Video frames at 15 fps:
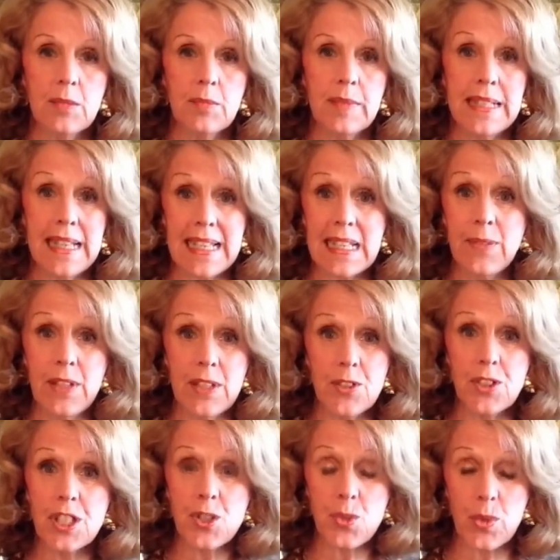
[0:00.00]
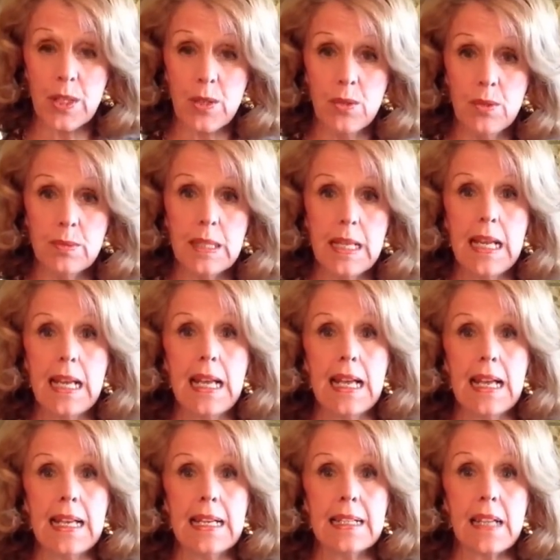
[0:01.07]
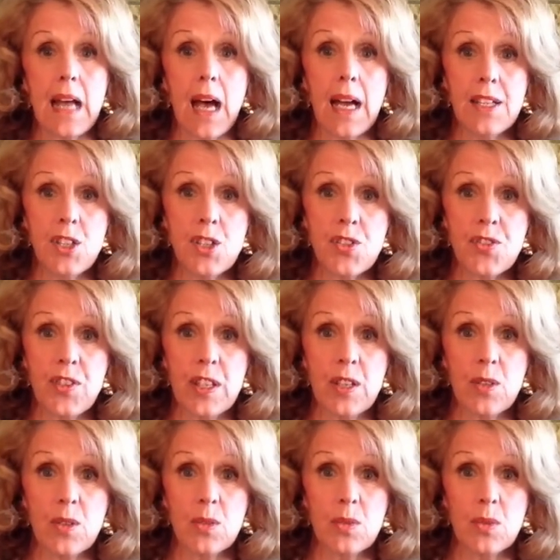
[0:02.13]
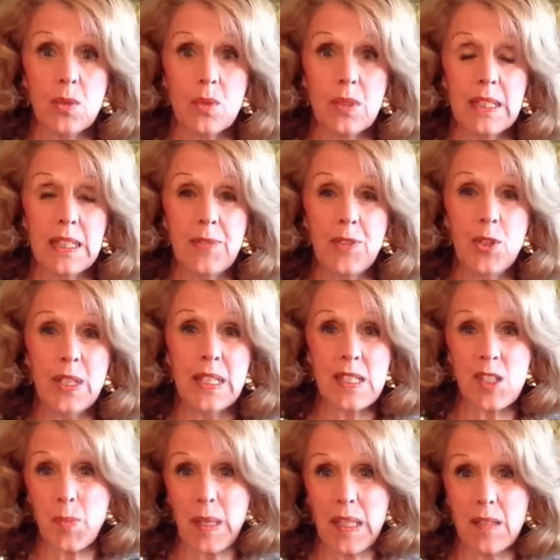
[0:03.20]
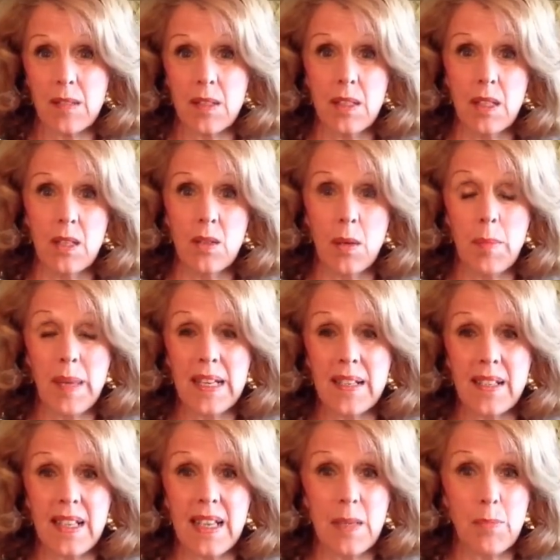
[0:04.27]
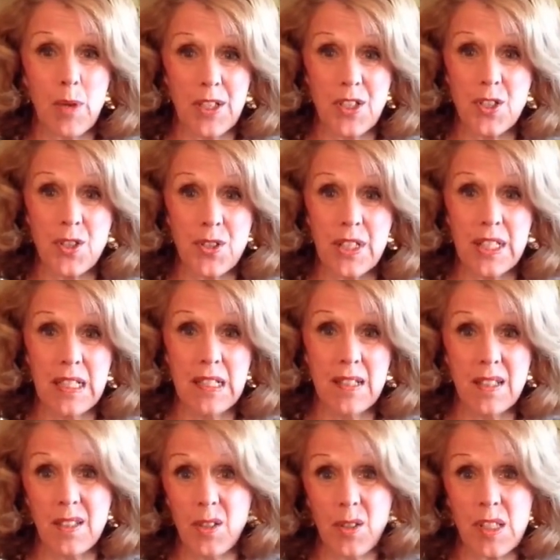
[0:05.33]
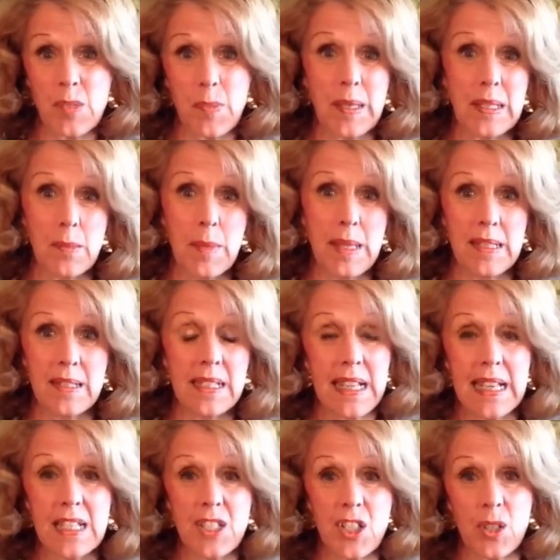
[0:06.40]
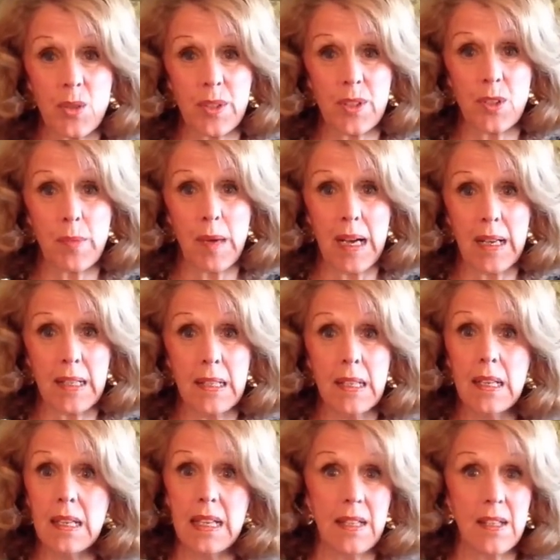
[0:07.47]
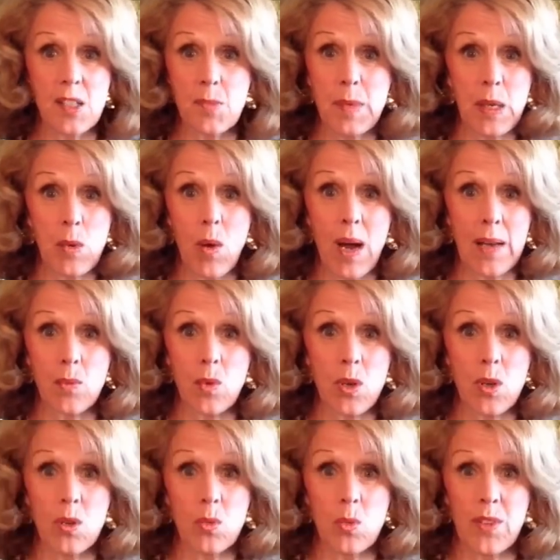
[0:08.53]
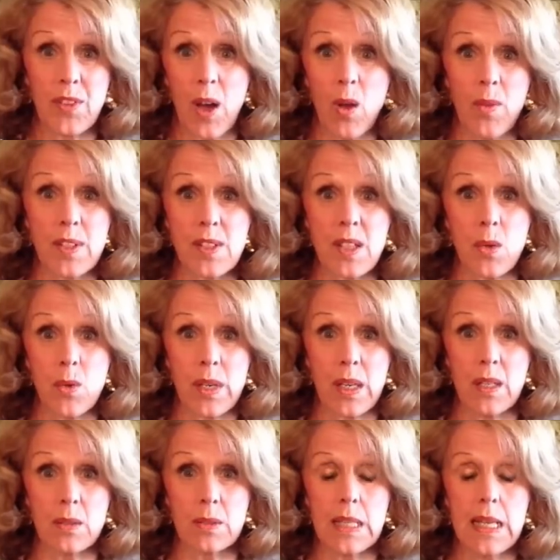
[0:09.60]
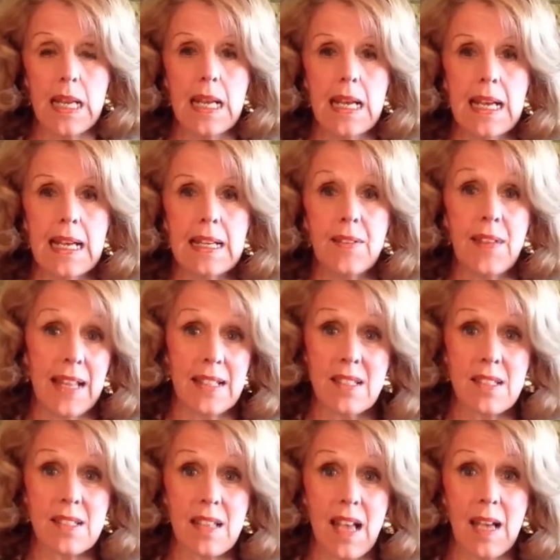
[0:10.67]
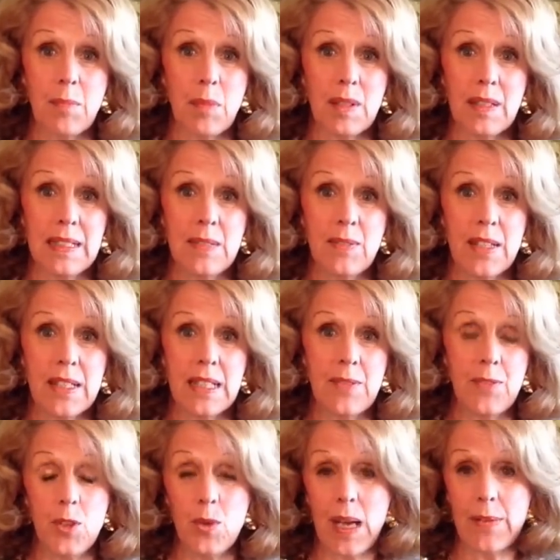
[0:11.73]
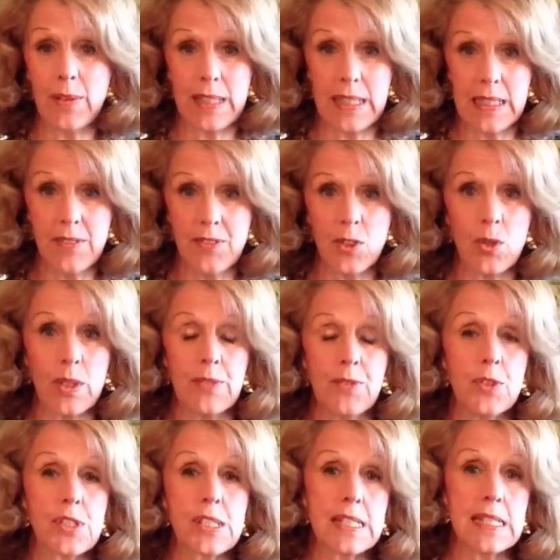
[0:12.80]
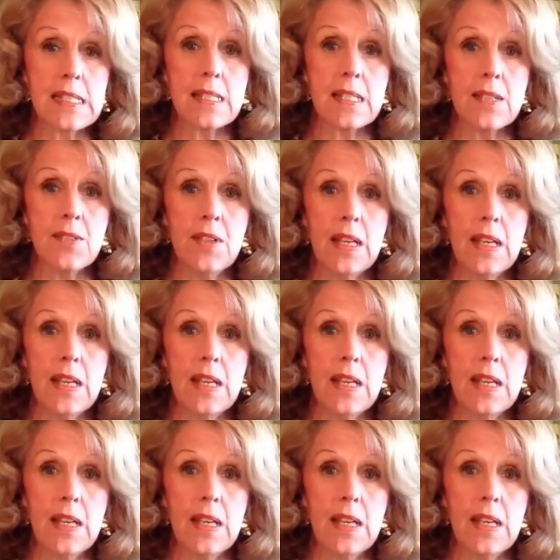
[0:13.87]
negative energy is real. And I just feel if you can spend, you know, a minute a day brushing your teeth, and you can spend a minute a day shielding your body in this big wide world with all that's going on. And that's, I believe, that if you have a gift or if you're sensitive,